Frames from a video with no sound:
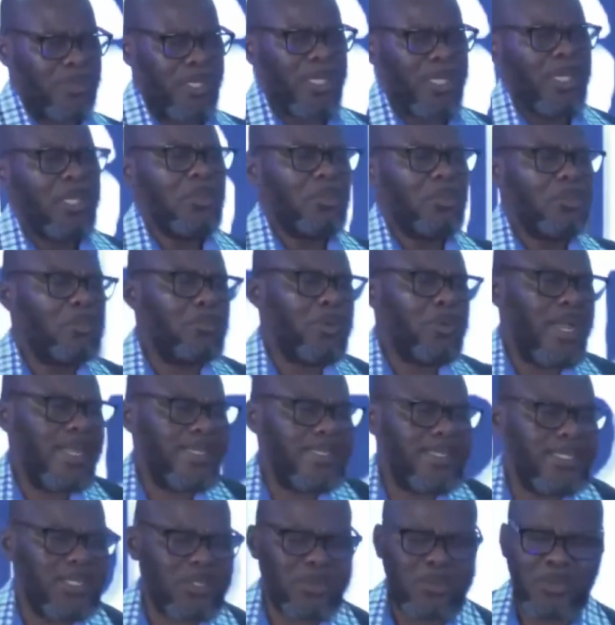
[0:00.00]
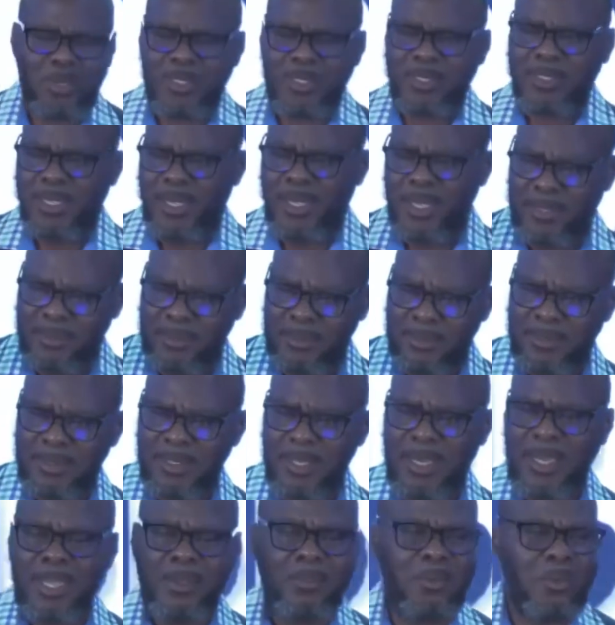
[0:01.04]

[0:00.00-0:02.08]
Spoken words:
You buy this one and I will